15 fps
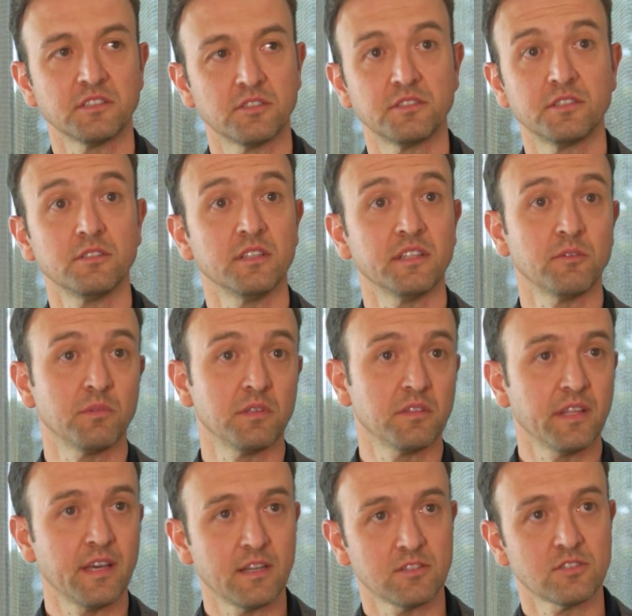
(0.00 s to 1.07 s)
dealing with
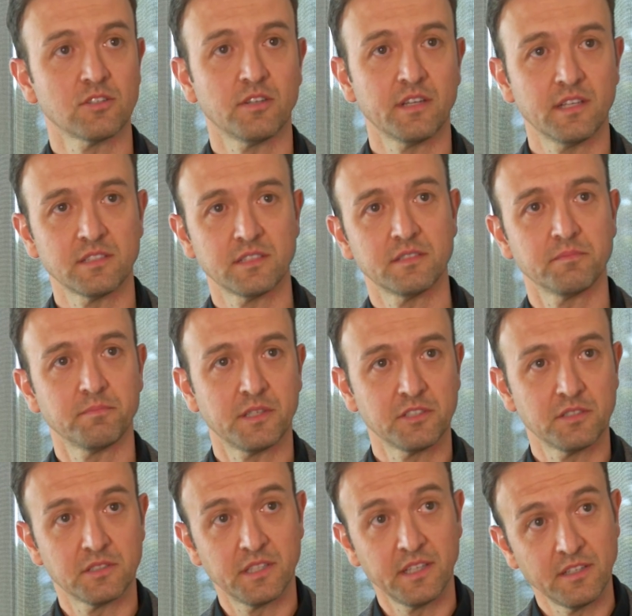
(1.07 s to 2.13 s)
the outside as much
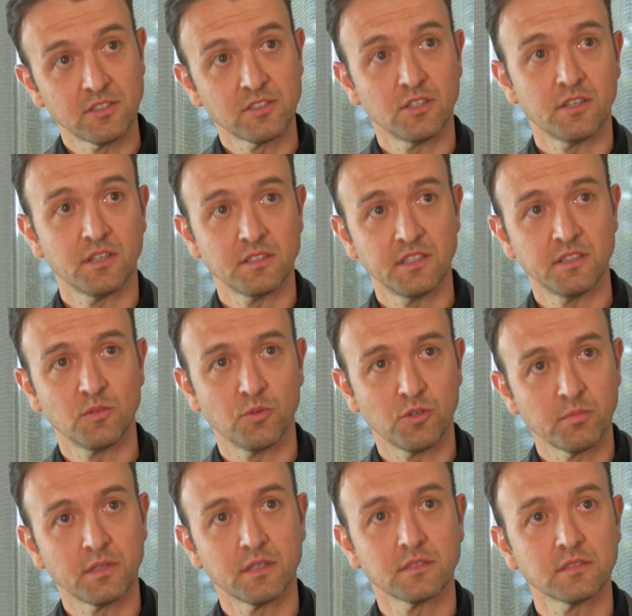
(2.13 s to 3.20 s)
as the inside is in the
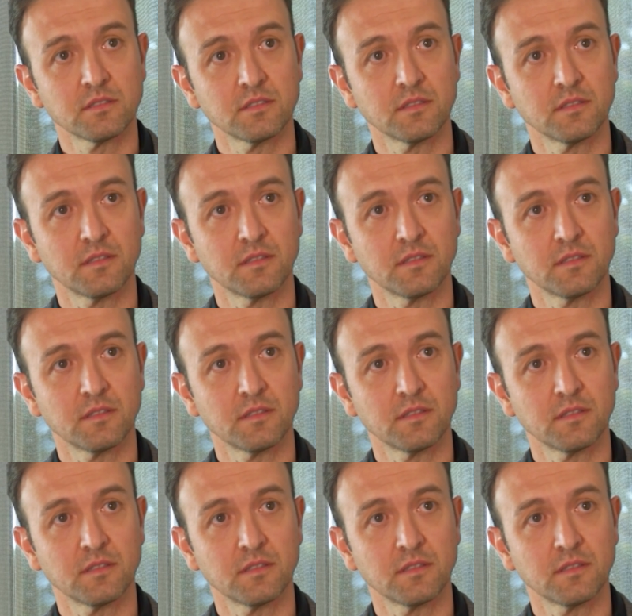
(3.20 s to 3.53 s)
workplace?